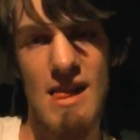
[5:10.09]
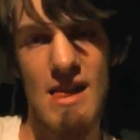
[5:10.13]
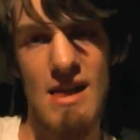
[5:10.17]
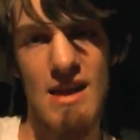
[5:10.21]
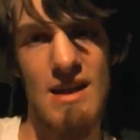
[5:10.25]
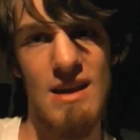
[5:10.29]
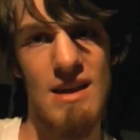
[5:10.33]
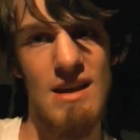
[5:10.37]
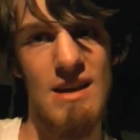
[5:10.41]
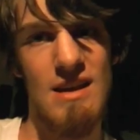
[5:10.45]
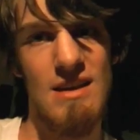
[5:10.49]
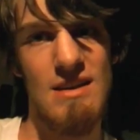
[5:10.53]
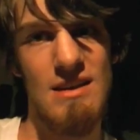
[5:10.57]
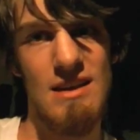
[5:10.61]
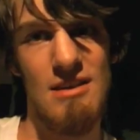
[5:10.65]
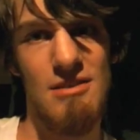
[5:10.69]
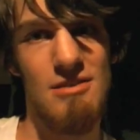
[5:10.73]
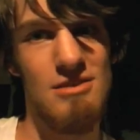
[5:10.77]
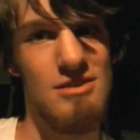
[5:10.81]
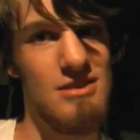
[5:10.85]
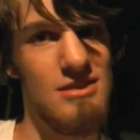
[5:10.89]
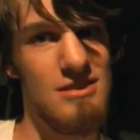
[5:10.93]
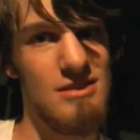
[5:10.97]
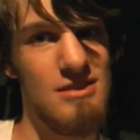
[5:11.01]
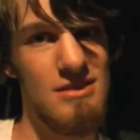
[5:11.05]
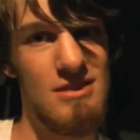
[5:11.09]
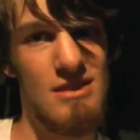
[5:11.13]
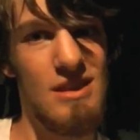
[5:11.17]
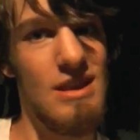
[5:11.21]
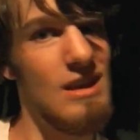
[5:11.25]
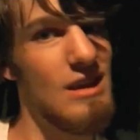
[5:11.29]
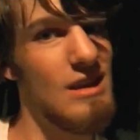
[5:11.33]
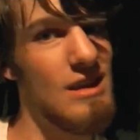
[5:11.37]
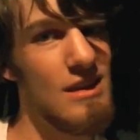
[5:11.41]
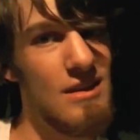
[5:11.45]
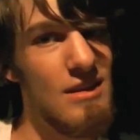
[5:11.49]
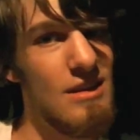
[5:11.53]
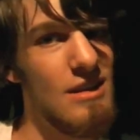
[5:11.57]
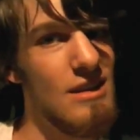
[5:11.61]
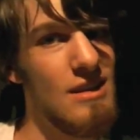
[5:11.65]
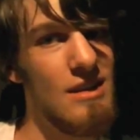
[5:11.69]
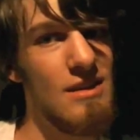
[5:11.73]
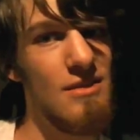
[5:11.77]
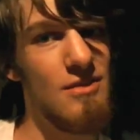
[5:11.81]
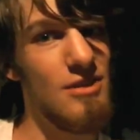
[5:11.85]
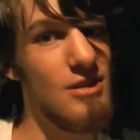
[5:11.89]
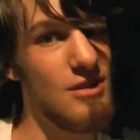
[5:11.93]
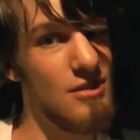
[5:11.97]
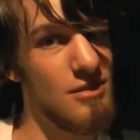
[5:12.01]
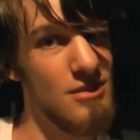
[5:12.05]
And that would,
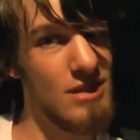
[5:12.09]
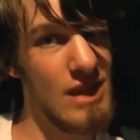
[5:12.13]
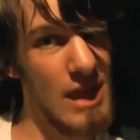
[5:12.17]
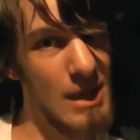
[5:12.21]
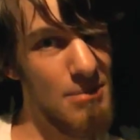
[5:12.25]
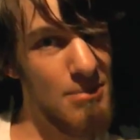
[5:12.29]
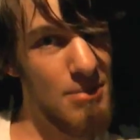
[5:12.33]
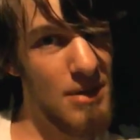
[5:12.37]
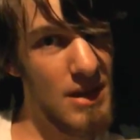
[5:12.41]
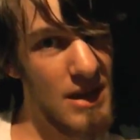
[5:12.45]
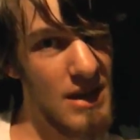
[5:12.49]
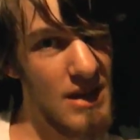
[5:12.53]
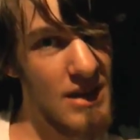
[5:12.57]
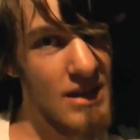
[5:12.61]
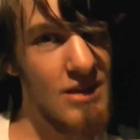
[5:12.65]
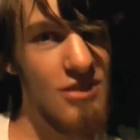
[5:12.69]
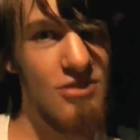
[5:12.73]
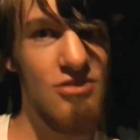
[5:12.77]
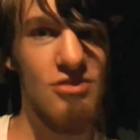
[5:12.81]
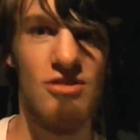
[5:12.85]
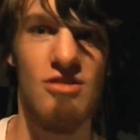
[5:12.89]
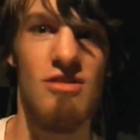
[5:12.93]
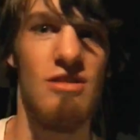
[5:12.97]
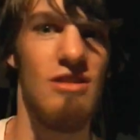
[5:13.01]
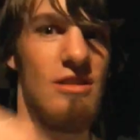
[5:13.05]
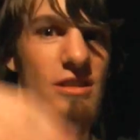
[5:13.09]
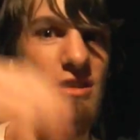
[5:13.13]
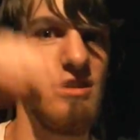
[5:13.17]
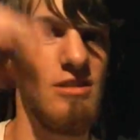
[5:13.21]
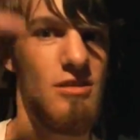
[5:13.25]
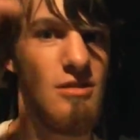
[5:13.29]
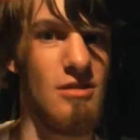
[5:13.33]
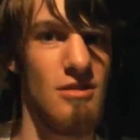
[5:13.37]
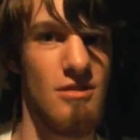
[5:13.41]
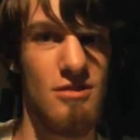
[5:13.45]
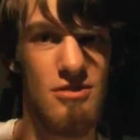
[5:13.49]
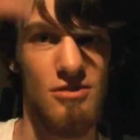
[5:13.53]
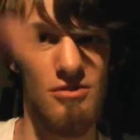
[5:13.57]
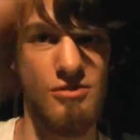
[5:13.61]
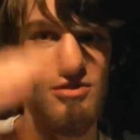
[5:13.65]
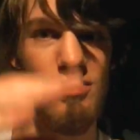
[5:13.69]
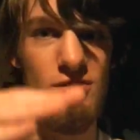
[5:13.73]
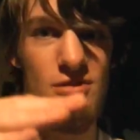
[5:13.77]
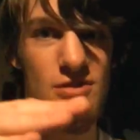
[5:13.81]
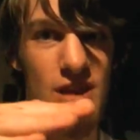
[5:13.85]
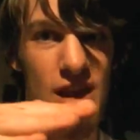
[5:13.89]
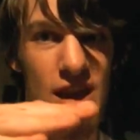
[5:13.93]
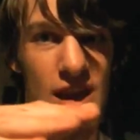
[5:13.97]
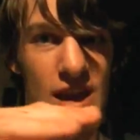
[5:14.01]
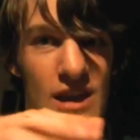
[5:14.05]
if you go on that page, they'll
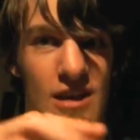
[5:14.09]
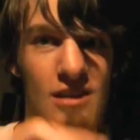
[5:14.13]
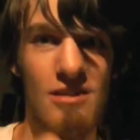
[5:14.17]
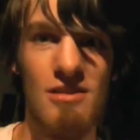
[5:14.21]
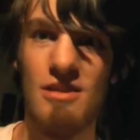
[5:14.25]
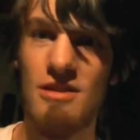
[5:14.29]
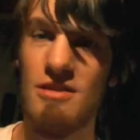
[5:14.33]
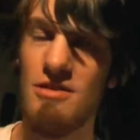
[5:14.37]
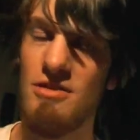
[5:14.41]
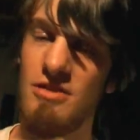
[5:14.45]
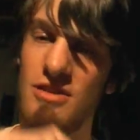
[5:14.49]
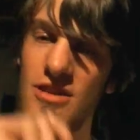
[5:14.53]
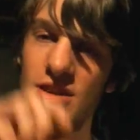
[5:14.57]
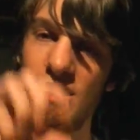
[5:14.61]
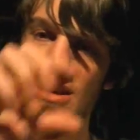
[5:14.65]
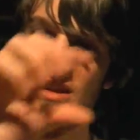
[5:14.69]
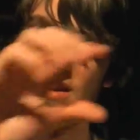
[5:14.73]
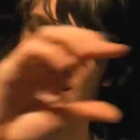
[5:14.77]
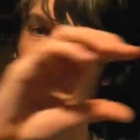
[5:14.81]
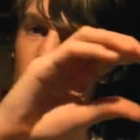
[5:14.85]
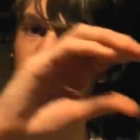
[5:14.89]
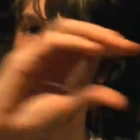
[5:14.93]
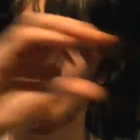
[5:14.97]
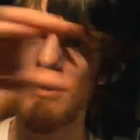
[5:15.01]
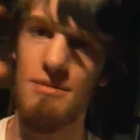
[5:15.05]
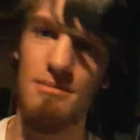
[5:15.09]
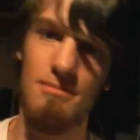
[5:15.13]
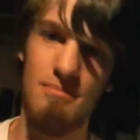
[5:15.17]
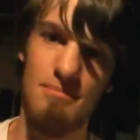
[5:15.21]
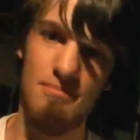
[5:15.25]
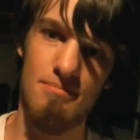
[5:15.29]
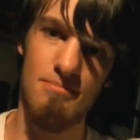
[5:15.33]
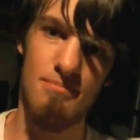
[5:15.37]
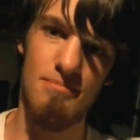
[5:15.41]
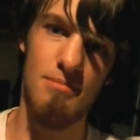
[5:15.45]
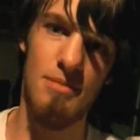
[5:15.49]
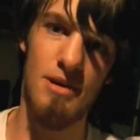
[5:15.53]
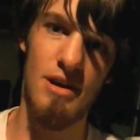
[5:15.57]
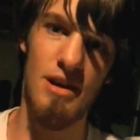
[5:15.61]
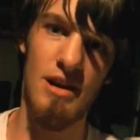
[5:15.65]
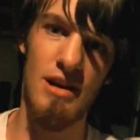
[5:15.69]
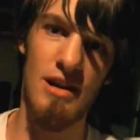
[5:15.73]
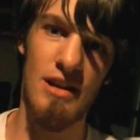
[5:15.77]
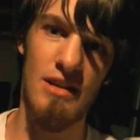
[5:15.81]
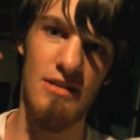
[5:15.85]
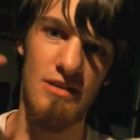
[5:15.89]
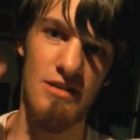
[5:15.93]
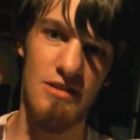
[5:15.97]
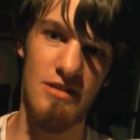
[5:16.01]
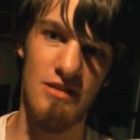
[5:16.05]
scroll down and you'll see like a bar
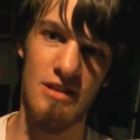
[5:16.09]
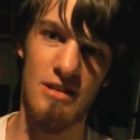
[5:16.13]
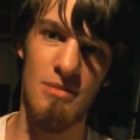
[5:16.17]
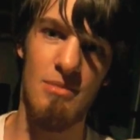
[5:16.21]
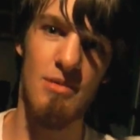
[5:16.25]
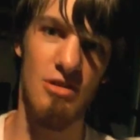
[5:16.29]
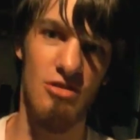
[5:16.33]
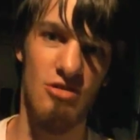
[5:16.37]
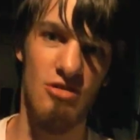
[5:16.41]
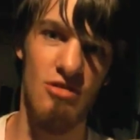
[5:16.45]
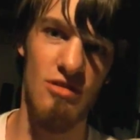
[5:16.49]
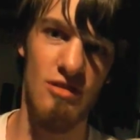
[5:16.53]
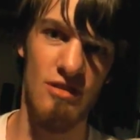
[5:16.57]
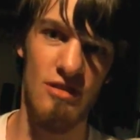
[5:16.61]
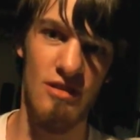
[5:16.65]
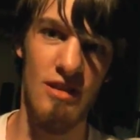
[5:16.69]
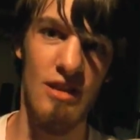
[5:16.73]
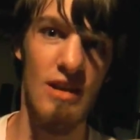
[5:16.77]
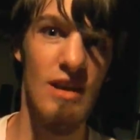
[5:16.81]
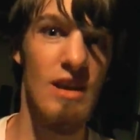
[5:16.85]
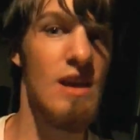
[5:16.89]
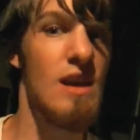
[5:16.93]
that says commissions.